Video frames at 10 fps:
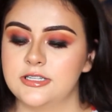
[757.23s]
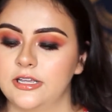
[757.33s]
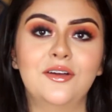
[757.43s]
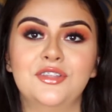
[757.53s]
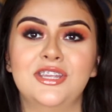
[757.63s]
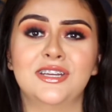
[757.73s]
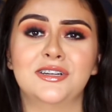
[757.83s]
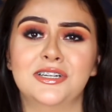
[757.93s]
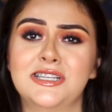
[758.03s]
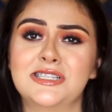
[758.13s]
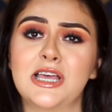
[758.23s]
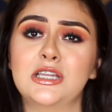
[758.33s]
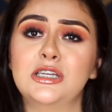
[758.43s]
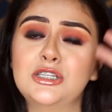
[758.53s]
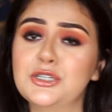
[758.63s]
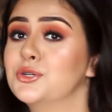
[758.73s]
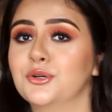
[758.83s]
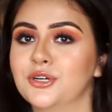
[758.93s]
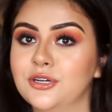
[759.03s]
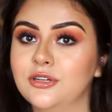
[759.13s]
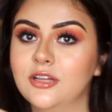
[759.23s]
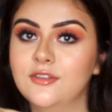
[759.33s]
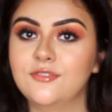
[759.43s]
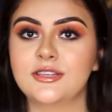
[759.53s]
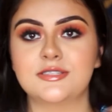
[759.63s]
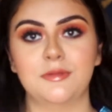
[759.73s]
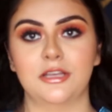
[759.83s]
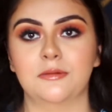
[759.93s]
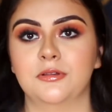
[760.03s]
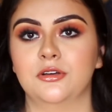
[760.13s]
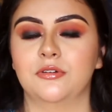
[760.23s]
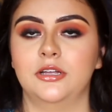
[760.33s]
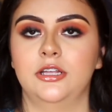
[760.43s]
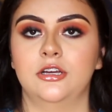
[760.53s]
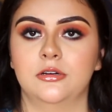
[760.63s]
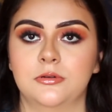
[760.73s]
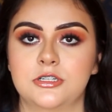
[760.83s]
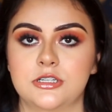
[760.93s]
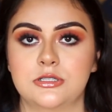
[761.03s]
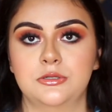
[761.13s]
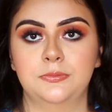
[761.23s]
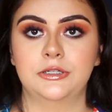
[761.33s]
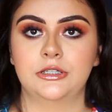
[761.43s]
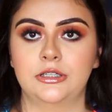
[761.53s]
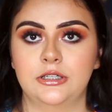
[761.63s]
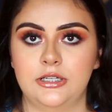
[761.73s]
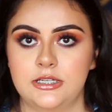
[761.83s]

Now here is the tutorial of this makeup look right here, which is super